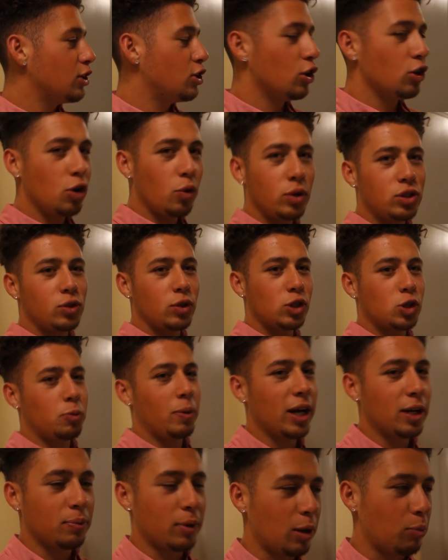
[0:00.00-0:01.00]
I don't know what to
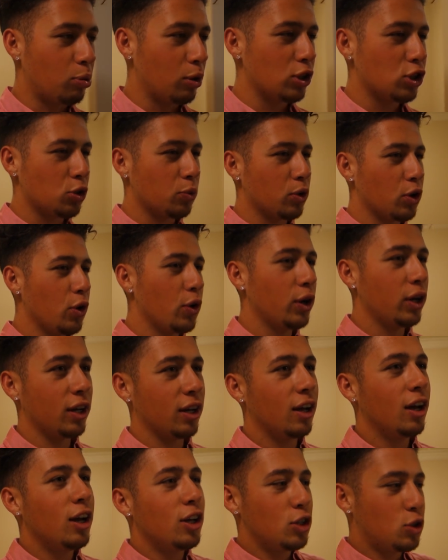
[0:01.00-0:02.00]
expect, but I'm pretty sure we're
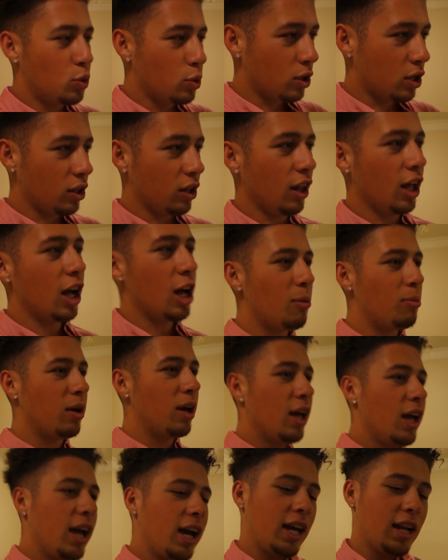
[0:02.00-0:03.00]
going to a
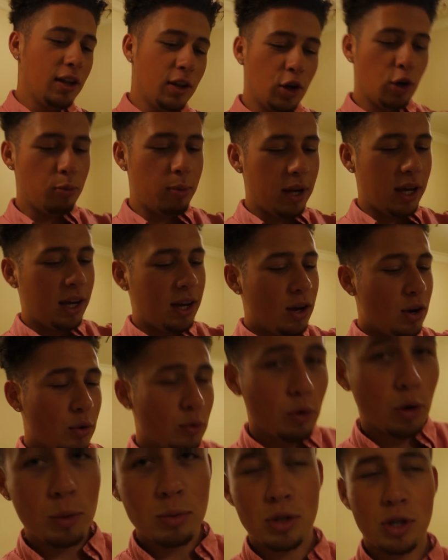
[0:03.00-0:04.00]
club in a little bit.
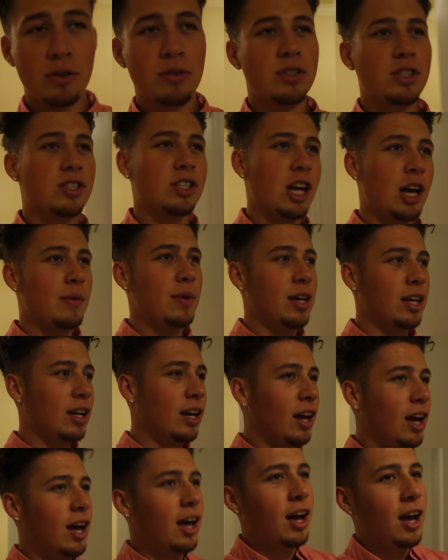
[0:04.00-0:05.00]
Room service is
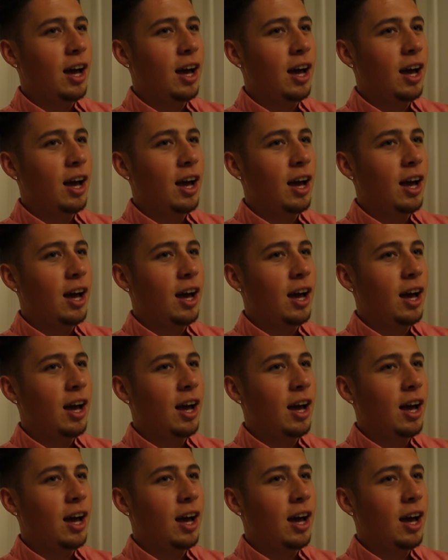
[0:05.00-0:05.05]
coming.